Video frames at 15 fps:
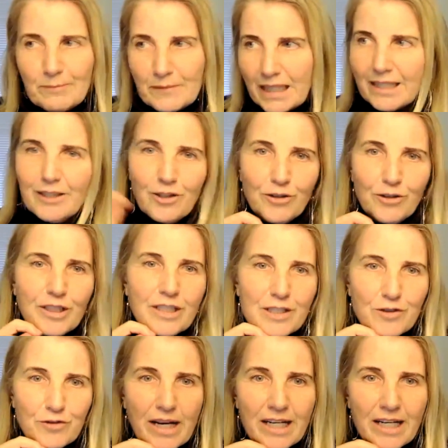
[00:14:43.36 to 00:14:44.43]
I don't know, in
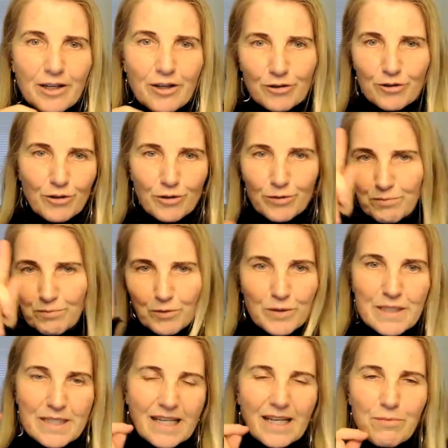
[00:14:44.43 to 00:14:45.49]
Australia or
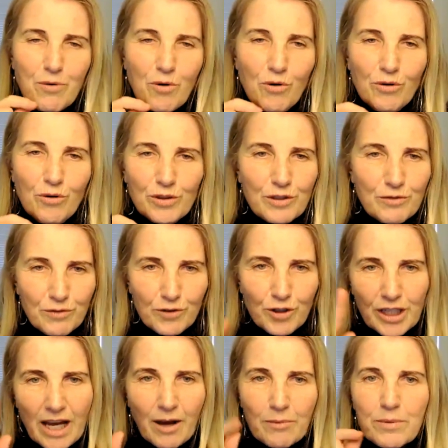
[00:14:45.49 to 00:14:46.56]
Singapore, divert
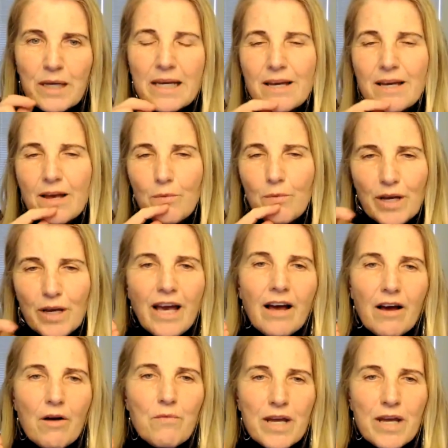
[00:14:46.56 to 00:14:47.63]
up. We
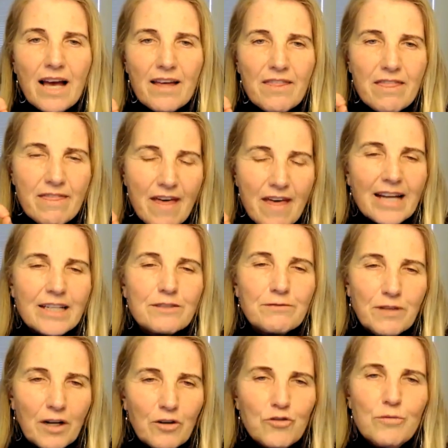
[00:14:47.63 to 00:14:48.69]
are that
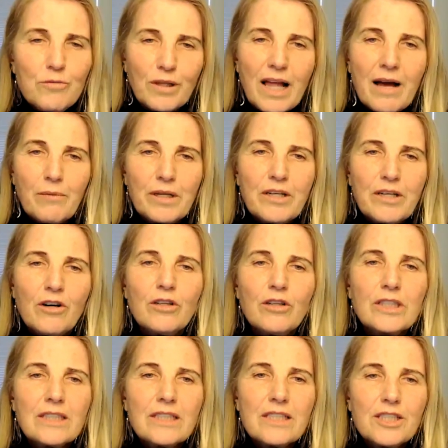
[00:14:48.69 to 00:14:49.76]
vulnerable, are we not?
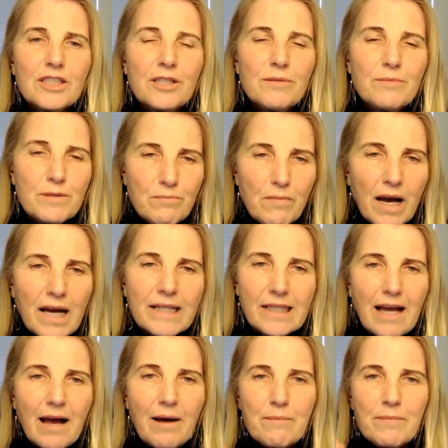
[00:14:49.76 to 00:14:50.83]
Ships might
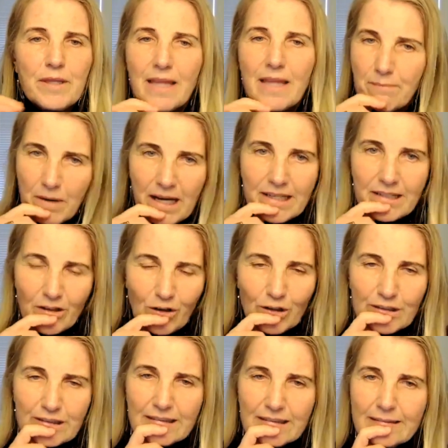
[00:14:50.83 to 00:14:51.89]
come, but they might
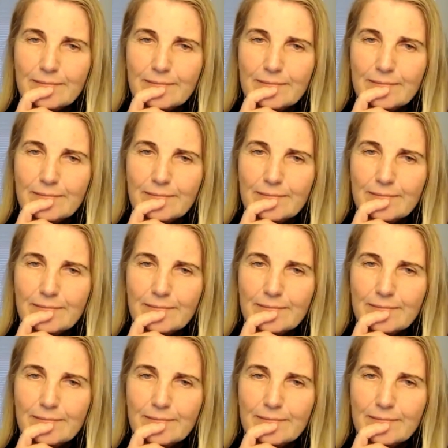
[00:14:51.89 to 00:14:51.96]
not.